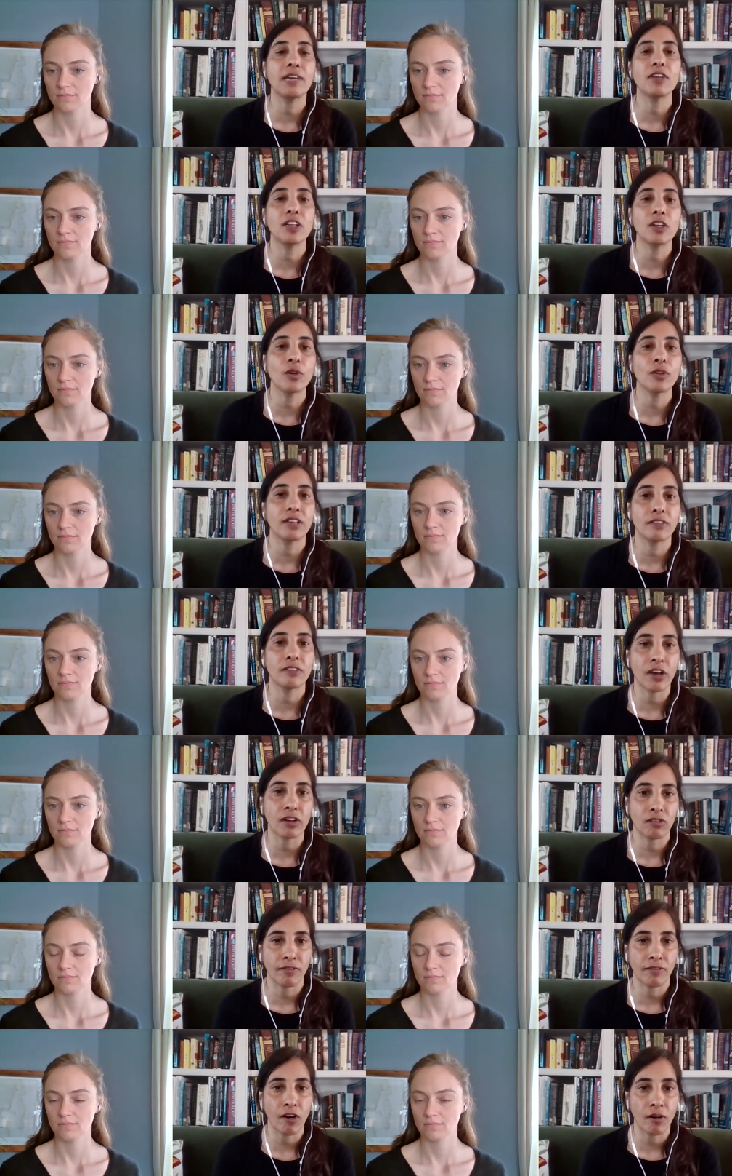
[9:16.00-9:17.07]
Speaker 1: even though these
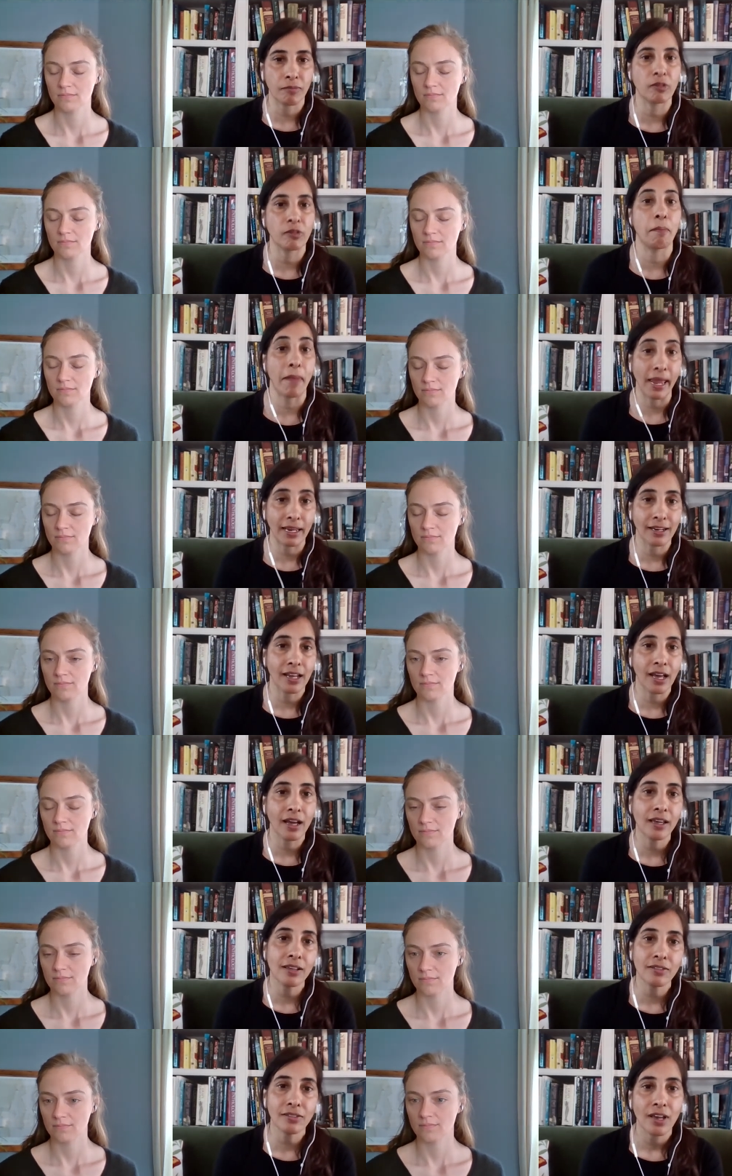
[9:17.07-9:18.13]
factory farms are
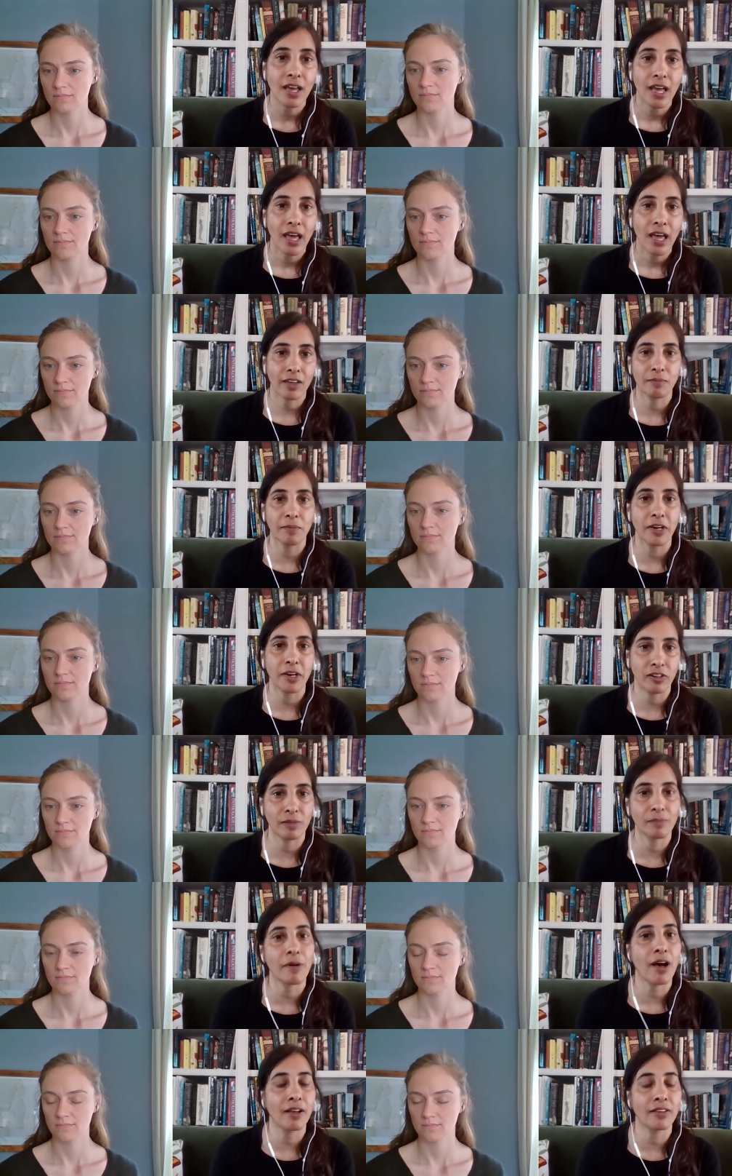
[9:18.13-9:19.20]
mechanized as much
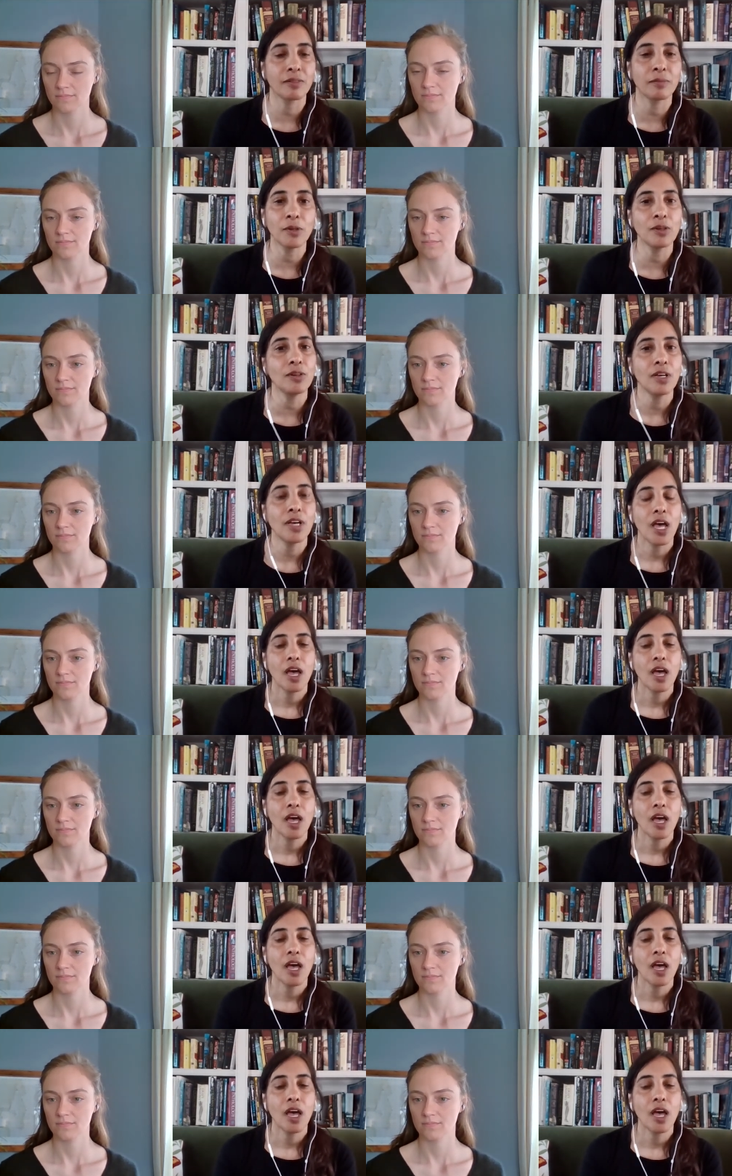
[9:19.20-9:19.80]
as possible,